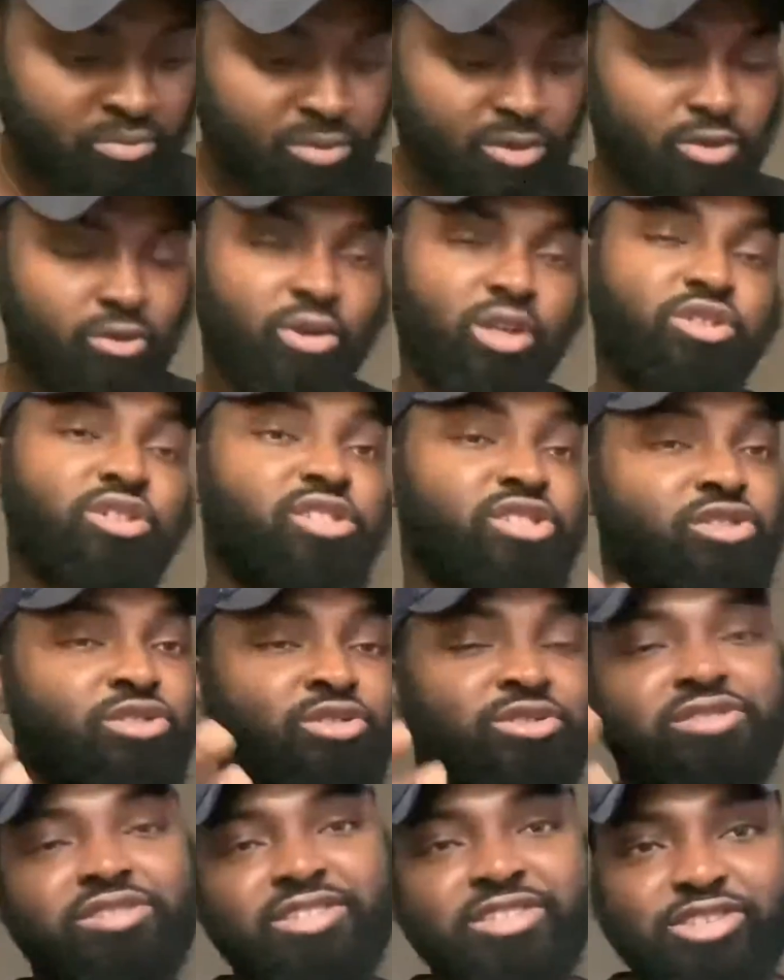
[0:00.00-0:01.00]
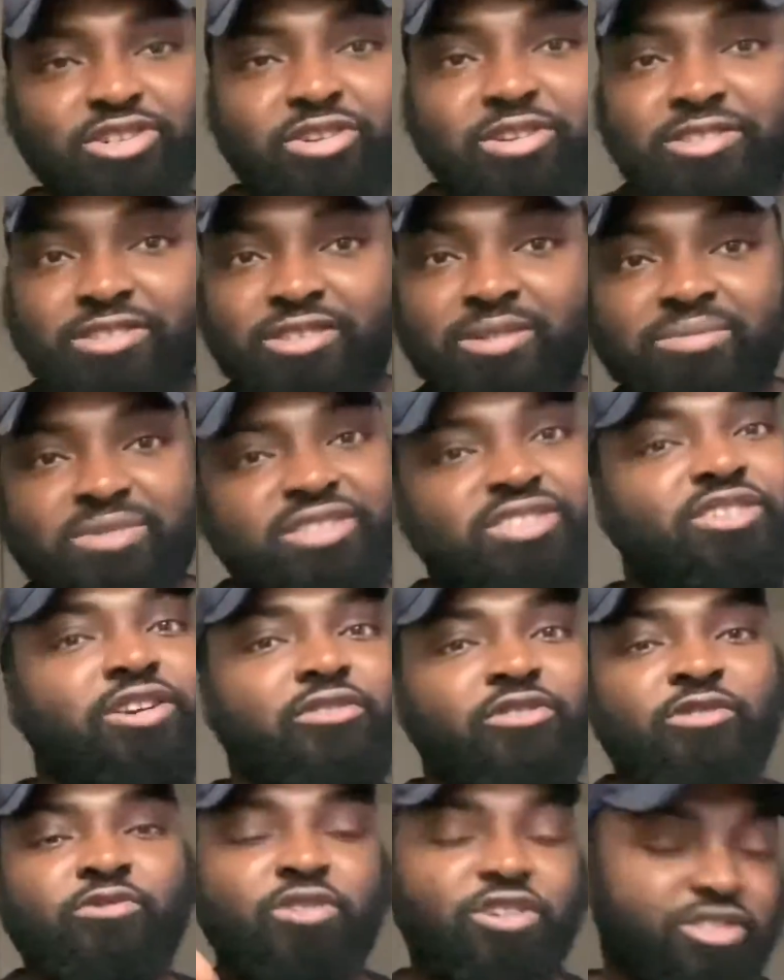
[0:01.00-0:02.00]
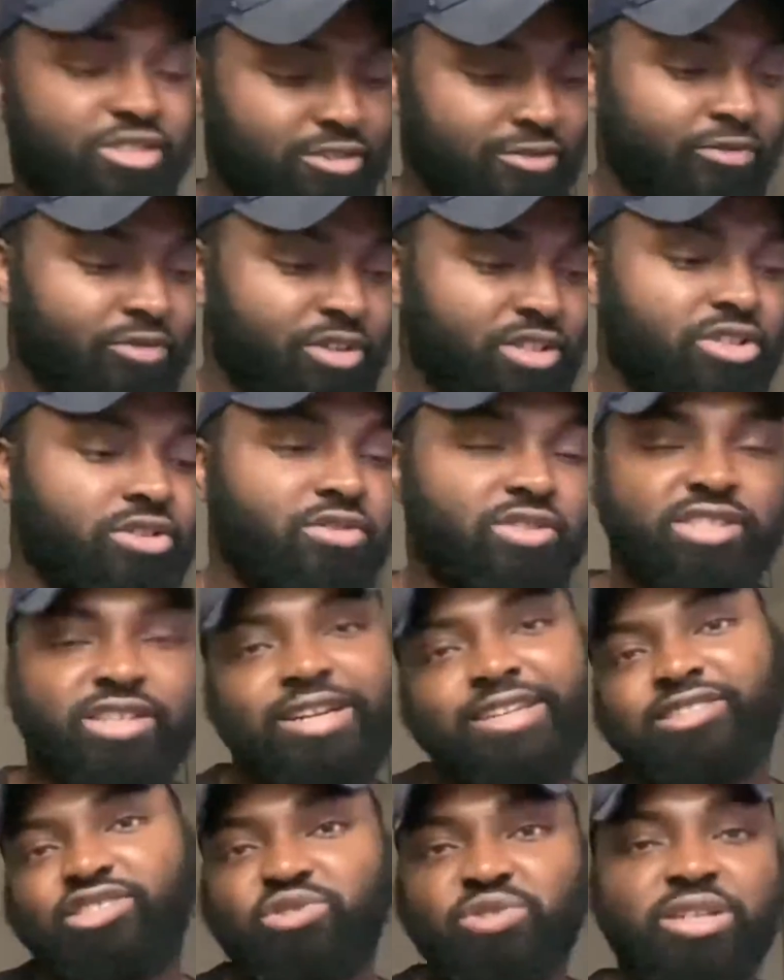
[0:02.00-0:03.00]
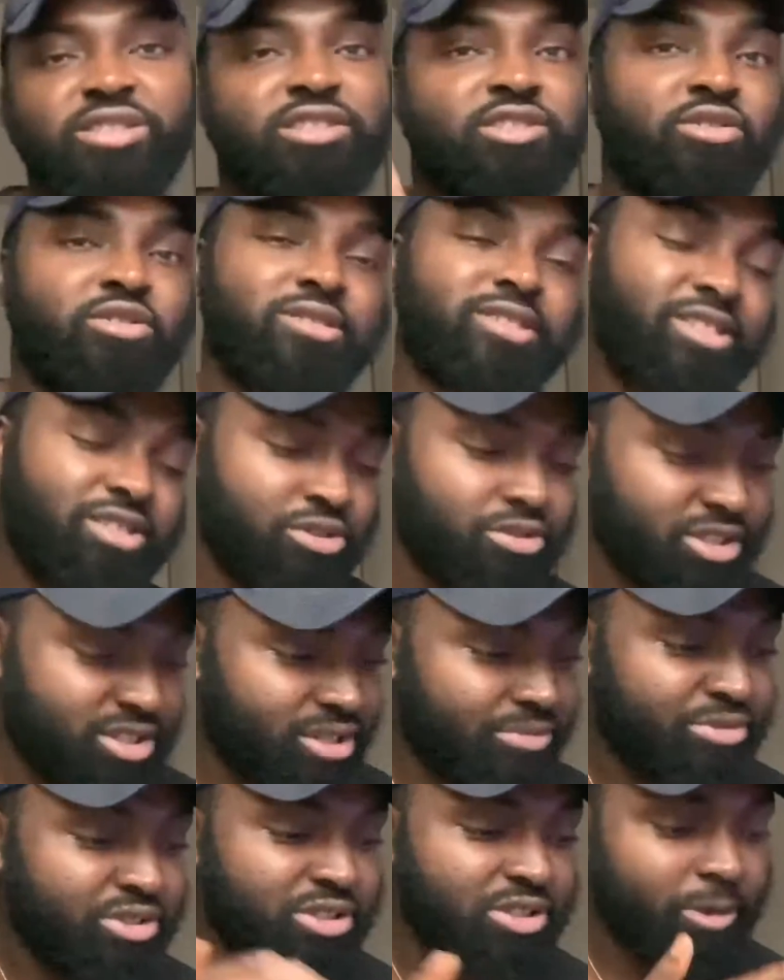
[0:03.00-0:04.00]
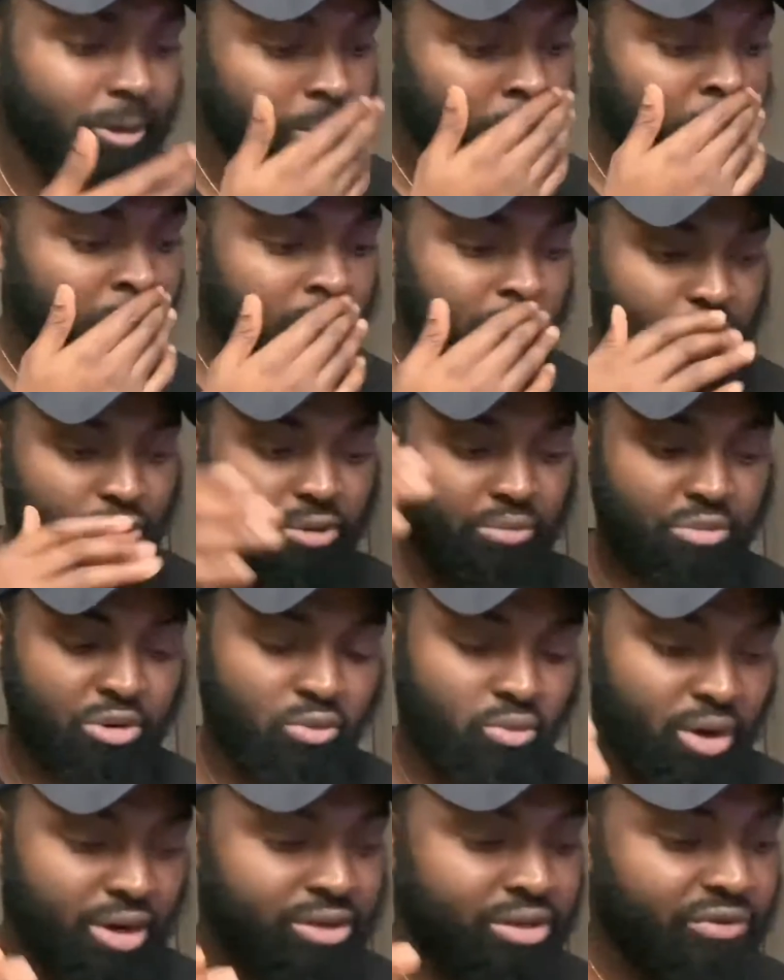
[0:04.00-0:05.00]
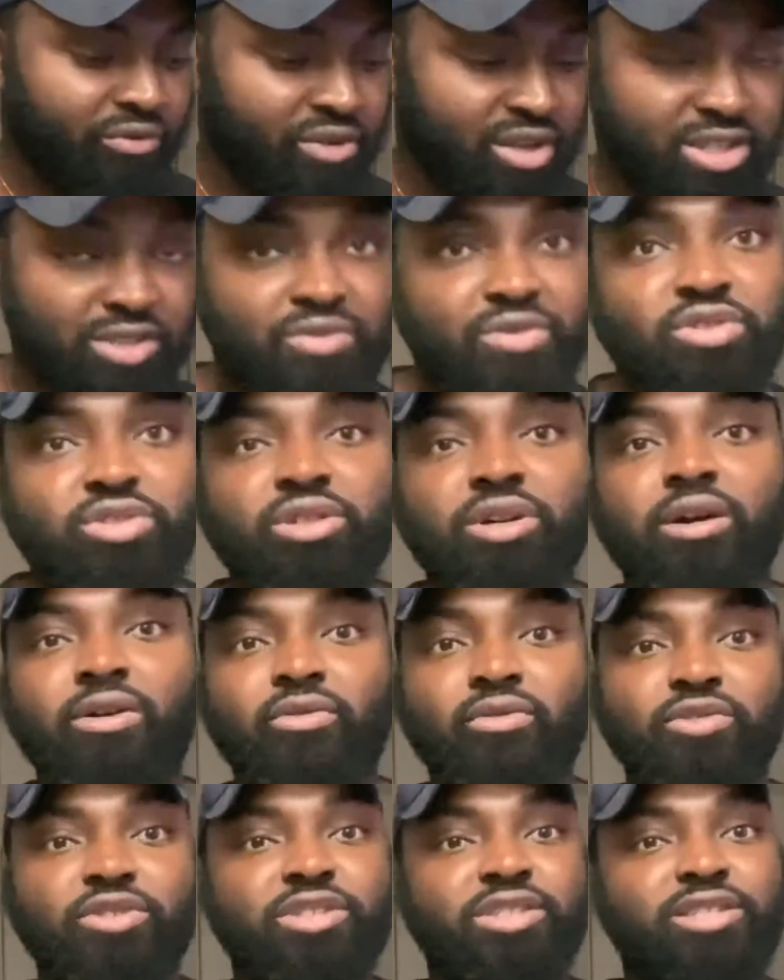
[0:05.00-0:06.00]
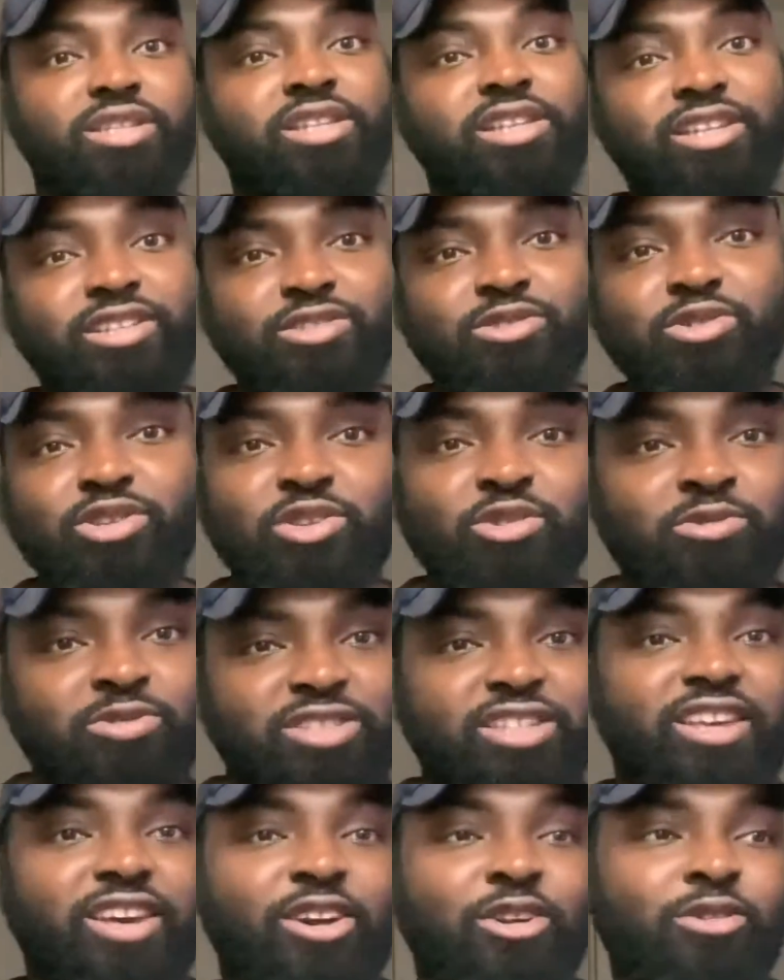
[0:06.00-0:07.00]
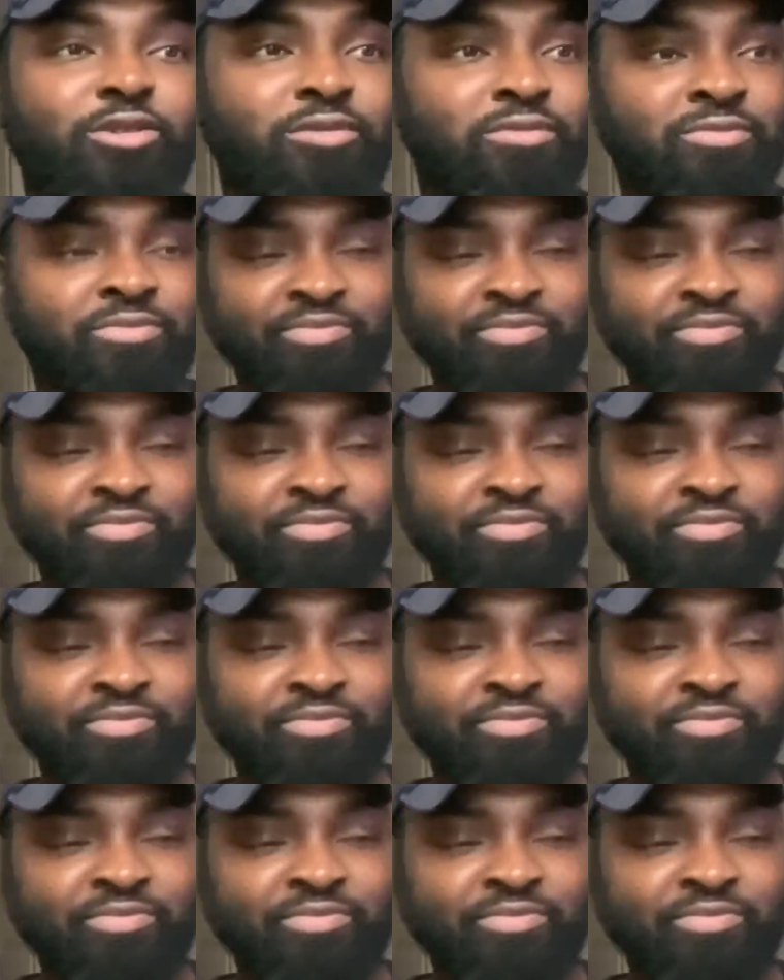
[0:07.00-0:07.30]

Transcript: We're just gonna discuss some stuff and watch some videos that is trending on this social media. Number one, the first video of just a little cute girl.